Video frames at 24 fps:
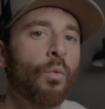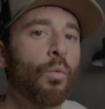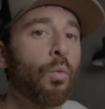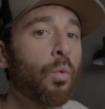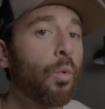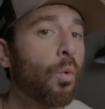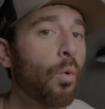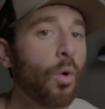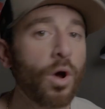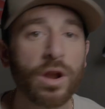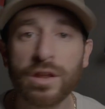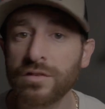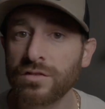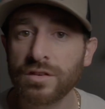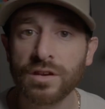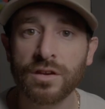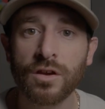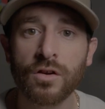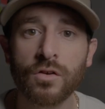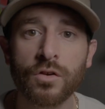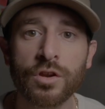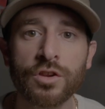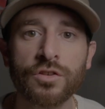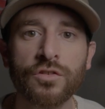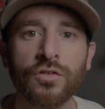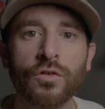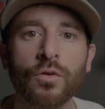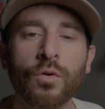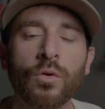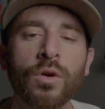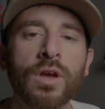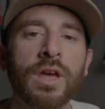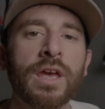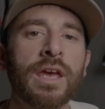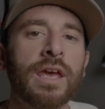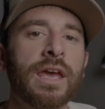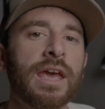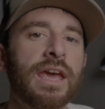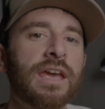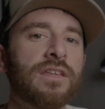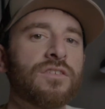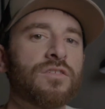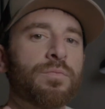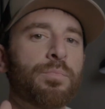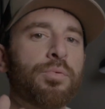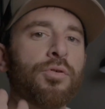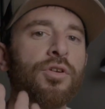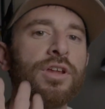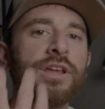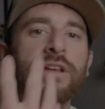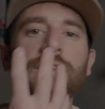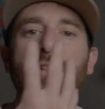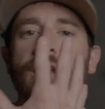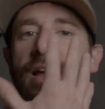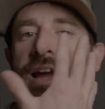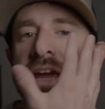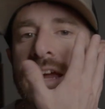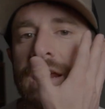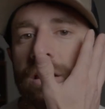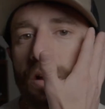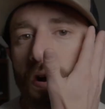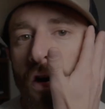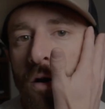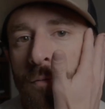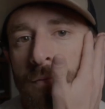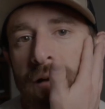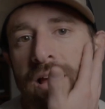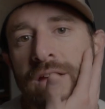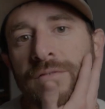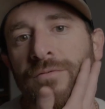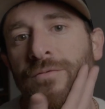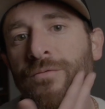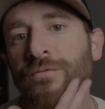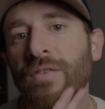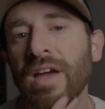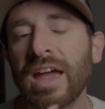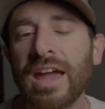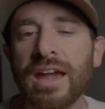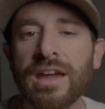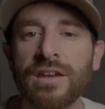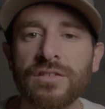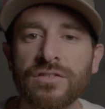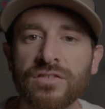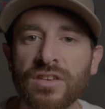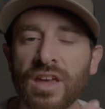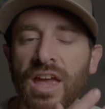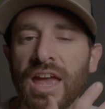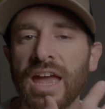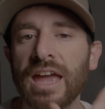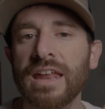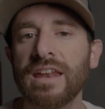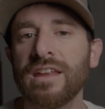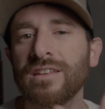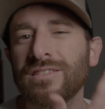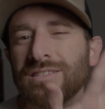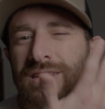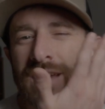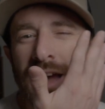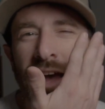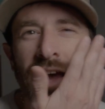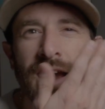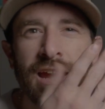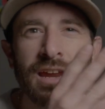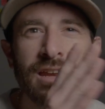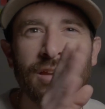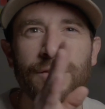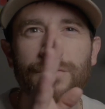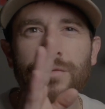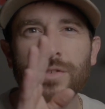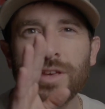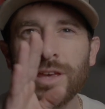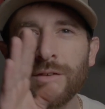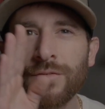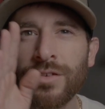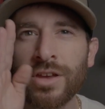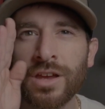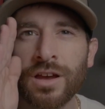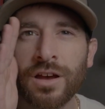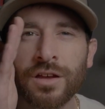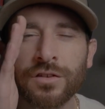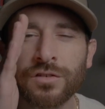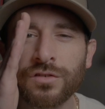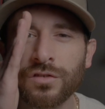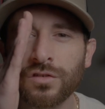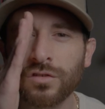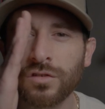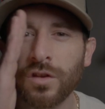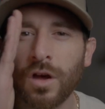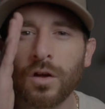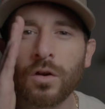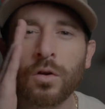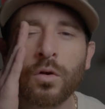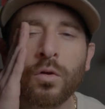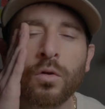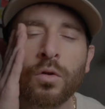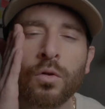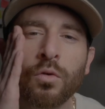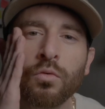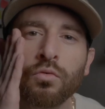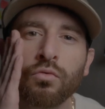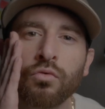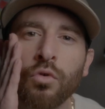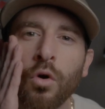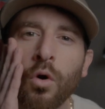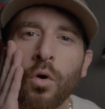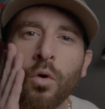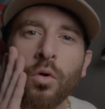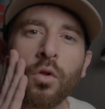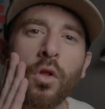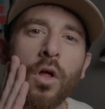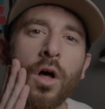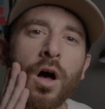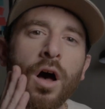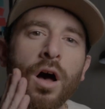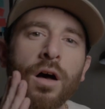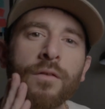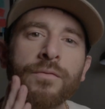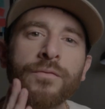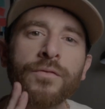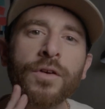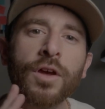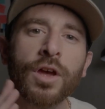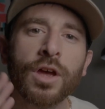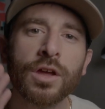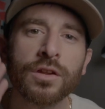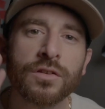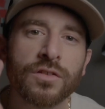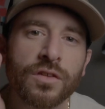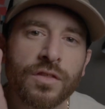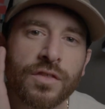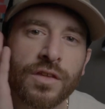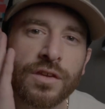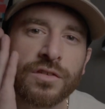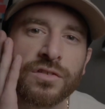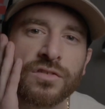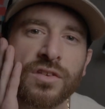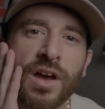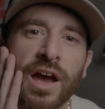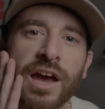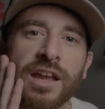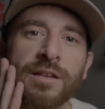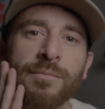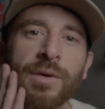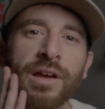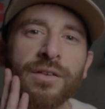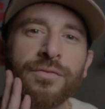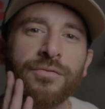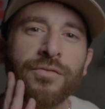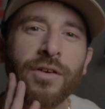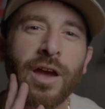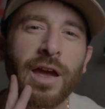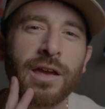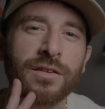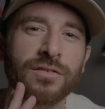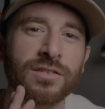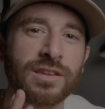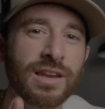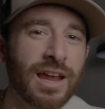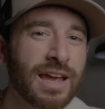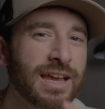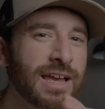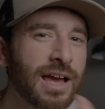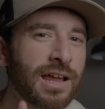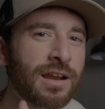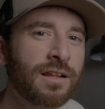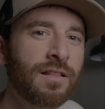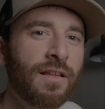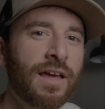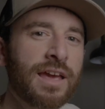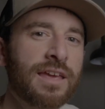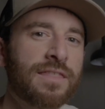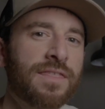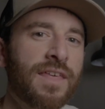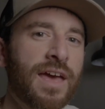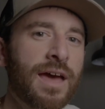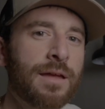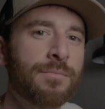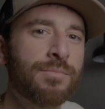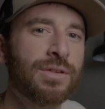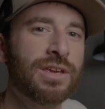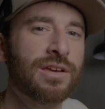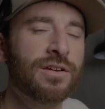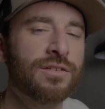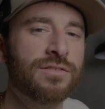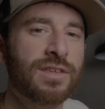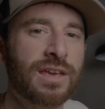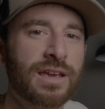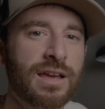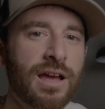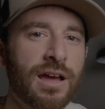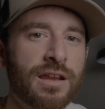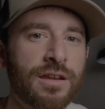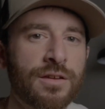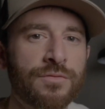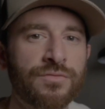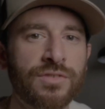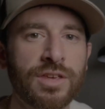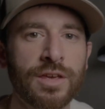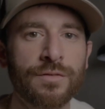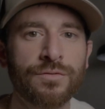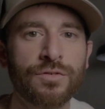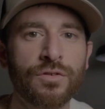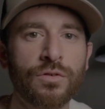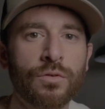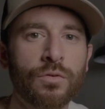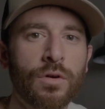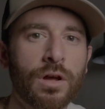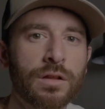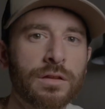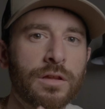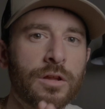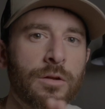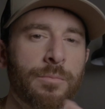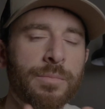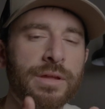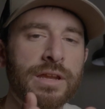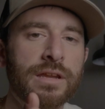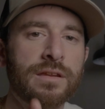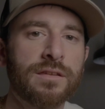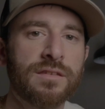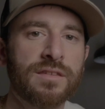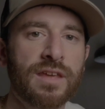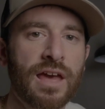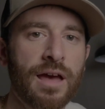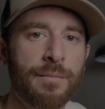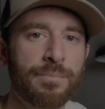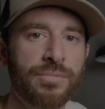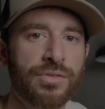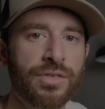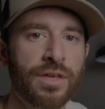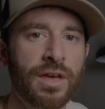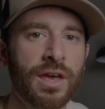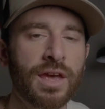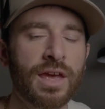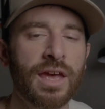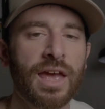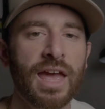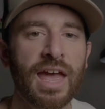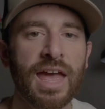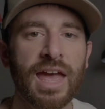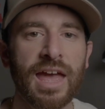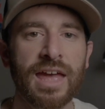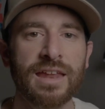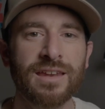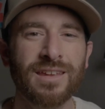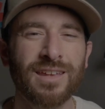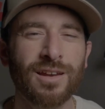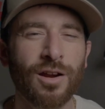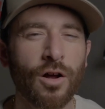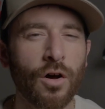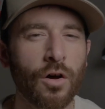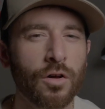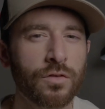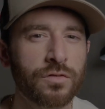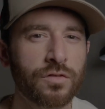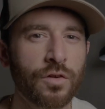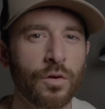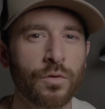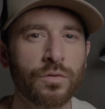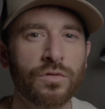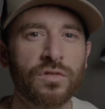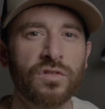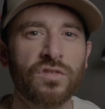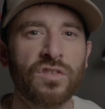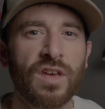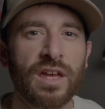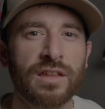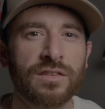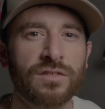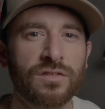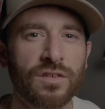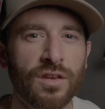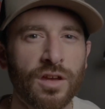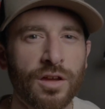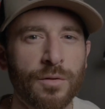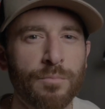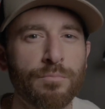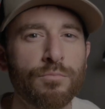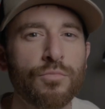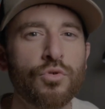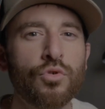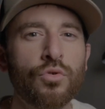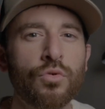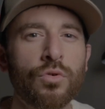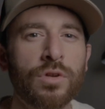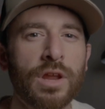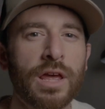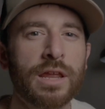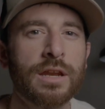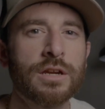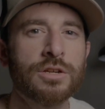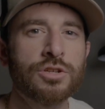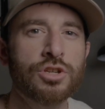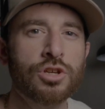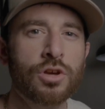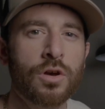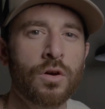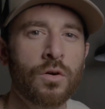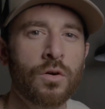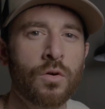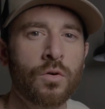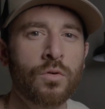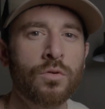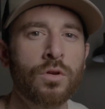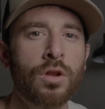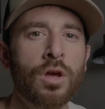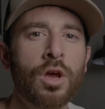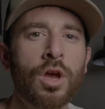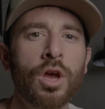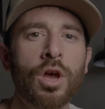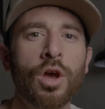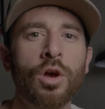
what is it going to do? It's putting light on my face, and it's kind of giving a subtle roll off to this side of my face. And I kind of like that because that kind of gives you a little bit of depth, and it also sets a mood and a tone